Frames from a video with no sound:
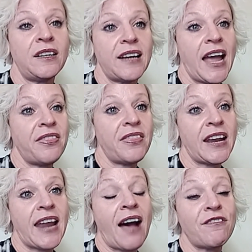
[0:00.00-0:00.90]
And then
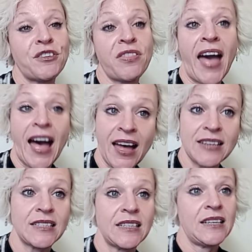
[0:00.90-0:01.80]
after that
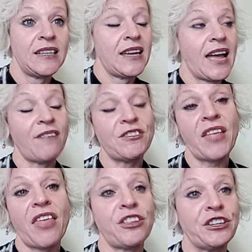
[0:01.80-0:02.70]

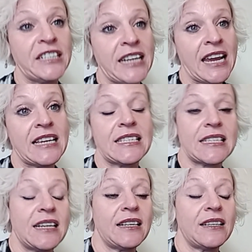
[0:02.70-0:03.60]
30 days,
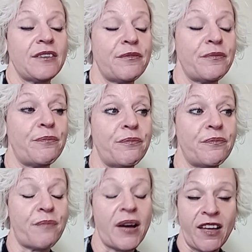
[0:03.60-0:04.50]

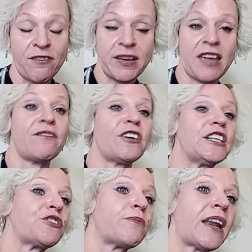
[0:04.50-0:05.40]
my life became very
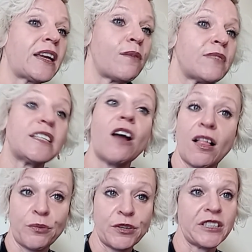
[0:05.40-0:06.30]
traumatic. I was in
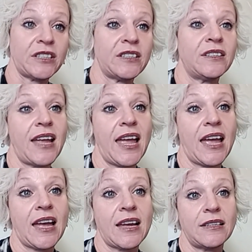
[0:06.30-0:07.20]
Hollywood,
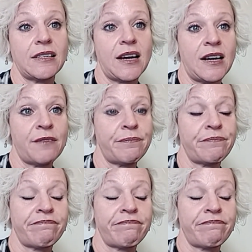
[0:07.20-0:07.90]
and I